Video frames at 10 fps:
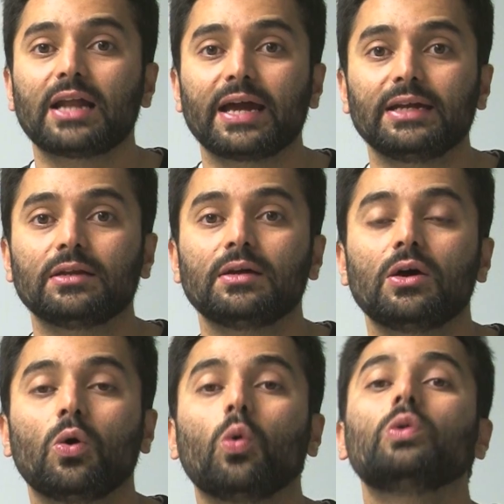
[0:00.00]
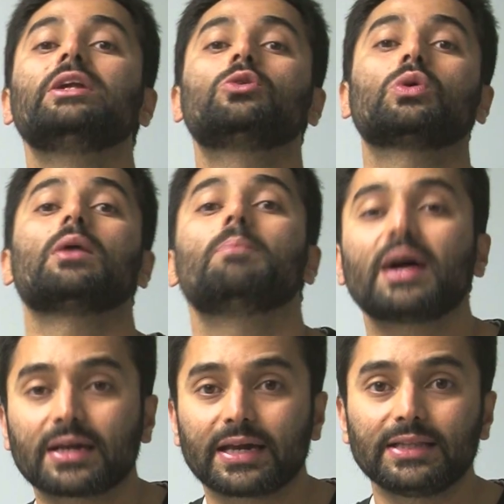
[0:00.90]
night, only to come
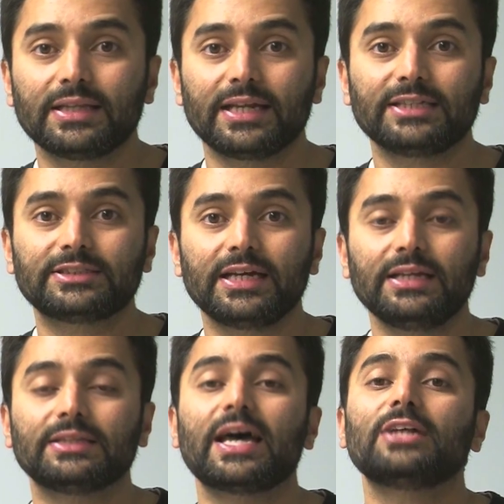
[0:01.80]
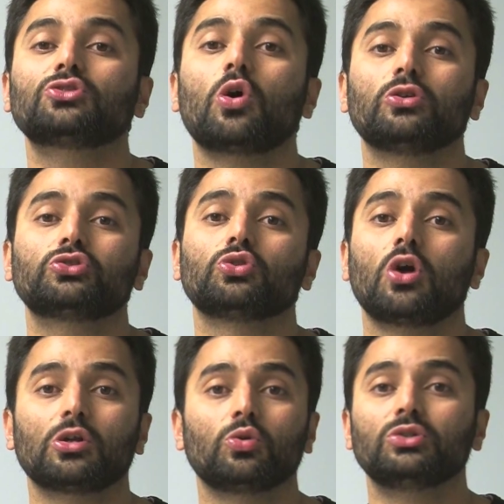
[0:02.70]
back again the next day, that's also
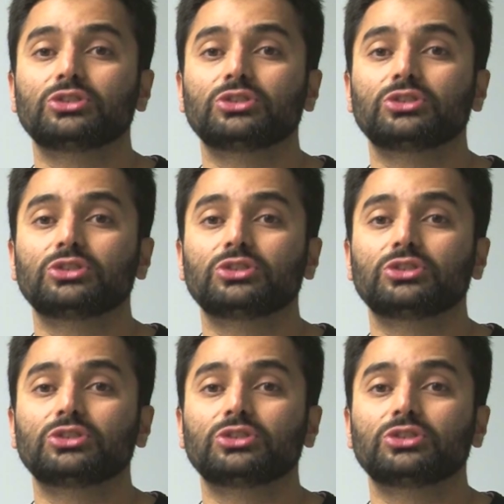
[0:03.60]
not a good